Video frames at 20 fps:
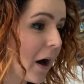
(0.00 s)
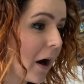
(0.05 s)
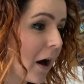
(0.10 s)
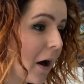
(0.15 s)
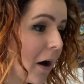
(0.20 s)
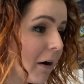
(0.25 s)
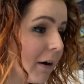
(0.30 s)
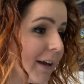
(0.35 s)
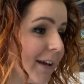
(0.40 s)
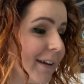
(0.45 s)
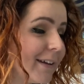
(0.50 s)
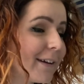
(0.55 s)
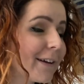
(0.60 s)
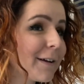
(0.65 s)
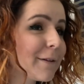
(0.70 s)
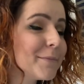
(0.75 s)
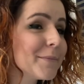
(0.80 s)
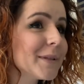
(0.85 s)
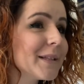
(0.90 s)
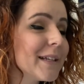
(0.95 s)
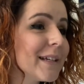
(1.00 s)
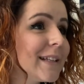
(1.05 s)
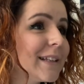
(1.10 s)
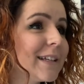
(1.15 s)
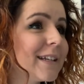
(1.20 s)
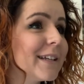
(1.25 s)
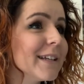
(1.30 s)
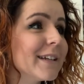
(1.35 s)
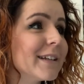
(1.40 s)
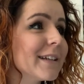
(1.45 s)
I
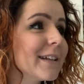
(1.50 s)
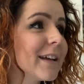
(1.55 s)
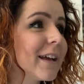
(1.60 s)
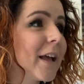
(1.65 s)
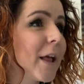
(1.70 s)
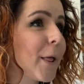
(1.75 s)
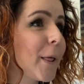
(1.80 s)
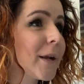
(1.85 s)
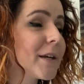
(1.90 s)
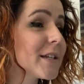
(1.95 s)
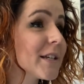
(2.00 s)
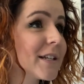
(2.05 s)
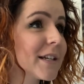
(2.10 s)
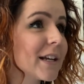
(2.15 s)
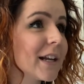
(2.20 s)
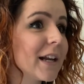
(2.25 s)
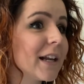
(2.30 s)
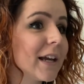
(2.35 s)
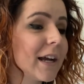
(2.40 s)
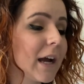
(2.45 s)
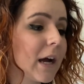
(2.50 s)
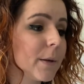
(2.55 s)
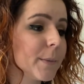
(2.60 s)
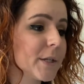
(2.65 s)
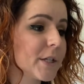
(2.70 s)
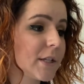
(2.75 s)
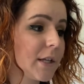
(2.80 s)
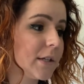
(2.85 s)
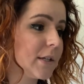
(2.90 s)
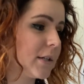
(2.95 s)
completely didn't click how
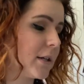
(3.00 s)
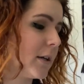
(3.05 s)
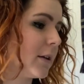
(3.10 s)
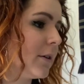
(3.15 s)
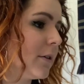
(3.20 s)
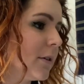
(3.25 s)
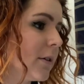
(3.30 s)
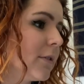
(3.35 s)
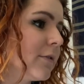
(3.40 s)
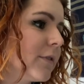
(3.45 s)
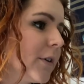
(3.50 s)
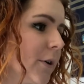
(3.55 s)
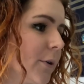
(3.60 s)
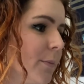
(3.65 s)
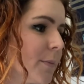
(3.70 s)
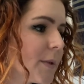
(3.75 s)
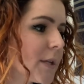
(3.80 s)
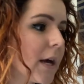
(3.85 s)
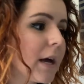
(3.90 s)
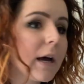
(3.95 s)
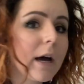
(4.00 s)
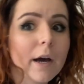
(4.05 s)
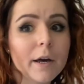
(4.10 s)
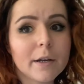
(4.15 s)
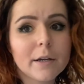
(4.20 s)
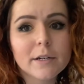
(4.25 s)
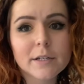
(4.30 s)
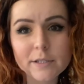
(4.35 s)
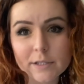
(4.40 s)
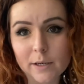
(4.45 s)
much they didn't include in the films, and I
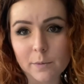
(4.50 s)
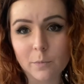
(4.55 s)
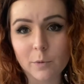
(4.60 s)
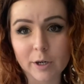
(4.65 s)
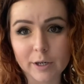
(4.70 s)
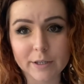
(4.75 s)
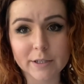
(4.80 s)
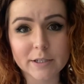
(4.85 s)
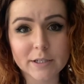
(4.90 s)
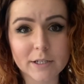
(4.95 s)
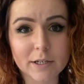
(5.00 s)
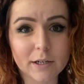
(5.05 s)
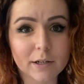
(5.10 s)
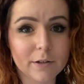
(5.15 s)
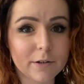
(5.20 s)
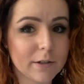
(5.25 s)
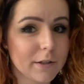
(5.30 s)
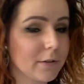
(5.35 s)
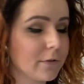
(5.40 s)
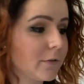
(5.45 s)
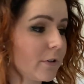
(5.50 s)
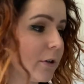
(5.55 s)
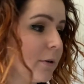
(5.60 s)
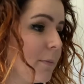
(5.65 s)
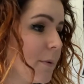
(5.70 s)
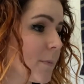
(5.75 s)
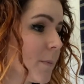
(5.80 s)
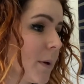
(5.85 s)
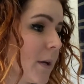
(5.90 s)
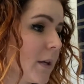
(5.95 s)
understand why they didn't include it in the
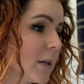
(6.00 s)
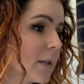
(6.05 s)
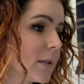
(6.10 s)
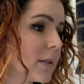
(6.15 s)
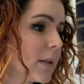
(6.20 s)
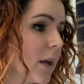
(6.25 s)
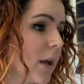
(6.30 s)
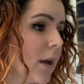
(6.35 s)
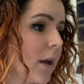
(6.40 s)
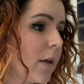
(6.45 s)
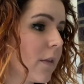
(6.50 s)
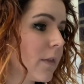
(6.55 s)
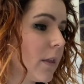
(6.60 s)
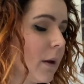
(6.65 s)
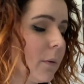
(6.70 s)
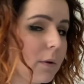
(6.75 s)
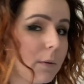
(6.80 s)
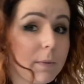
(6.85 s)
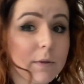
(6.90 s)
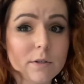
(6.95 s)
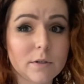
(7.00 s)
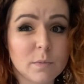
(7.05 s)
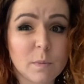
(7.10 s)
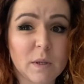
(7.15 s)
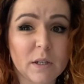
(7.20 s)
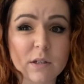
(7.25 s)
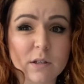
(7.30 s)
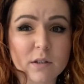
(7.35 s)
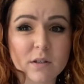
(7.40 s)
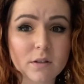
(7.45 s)
films, because there would have just
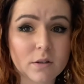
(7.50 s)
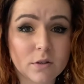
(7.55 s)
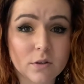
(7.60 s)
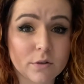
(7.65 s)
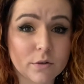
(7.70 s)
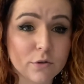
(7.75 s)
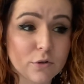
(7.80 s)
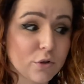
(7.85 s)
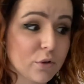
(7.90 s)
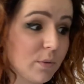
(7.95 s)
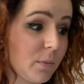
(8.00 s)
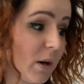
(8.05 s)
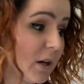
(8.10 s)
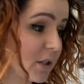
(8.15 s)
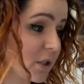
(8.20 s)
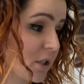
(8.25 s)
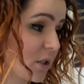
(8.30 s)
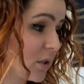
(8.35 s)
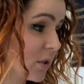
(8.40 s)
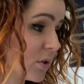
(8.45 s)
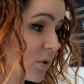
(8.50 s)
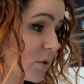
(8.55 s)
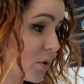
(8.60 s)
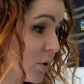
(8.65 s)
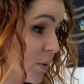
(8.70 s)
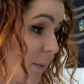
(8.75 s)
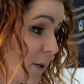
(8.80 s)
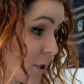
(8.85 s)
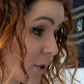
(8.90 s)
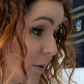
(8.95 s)
been too much to
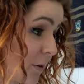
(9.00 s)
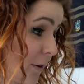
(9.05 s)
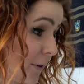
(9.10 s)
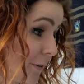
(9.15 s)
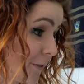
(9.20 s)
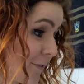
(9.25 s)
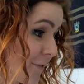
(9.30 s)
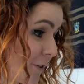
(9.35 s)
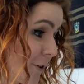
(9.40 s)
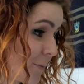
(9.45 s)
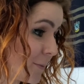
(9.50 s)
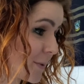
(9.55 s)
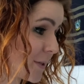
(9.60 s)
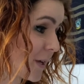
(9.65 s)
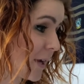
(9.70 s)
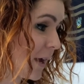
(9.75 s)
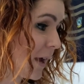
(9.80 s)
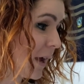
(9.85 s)
include in the films.